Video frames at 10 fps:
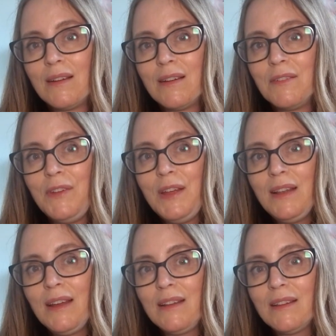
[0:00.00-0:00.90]

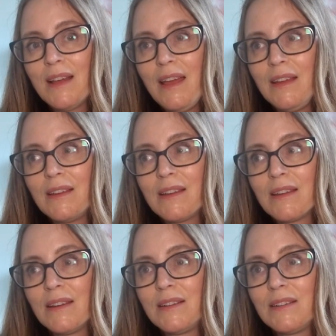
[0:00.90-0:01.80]
feeling like,
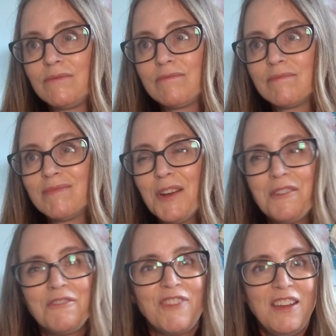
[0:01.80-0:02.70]
not
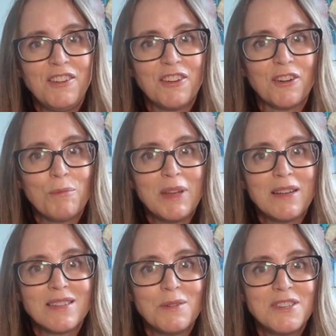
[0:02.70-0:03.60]
a failure
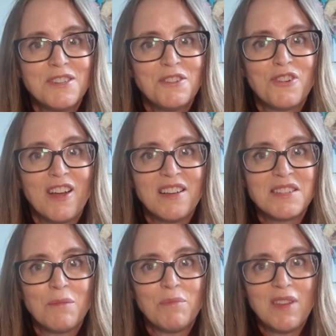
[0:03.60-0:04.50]
because I was still trying
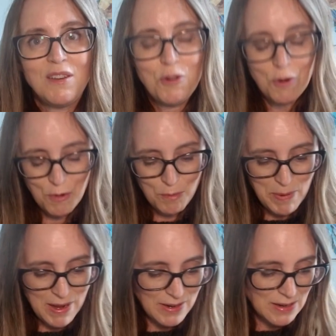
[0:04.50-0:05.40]
something new,
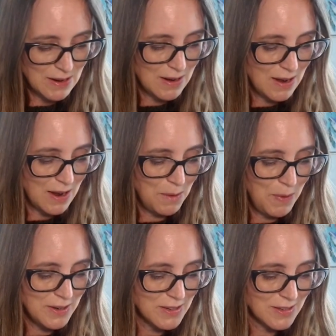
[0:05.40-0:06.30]
but
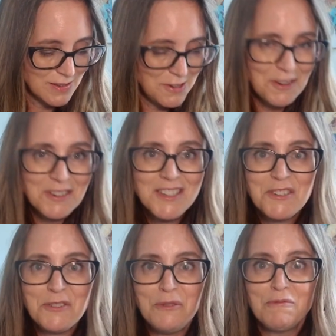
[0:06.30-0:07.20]
started
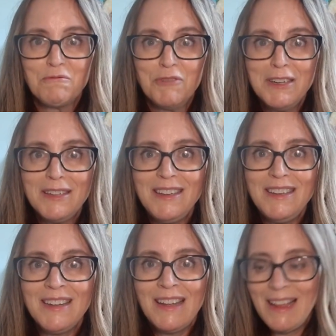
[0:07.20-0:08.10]
to
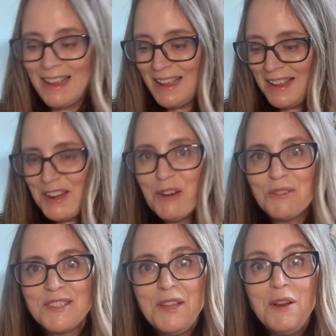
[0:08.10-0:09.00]
really,
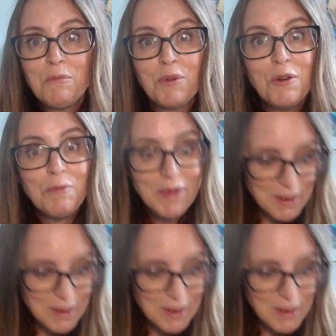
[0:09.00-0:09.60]
see an improvement in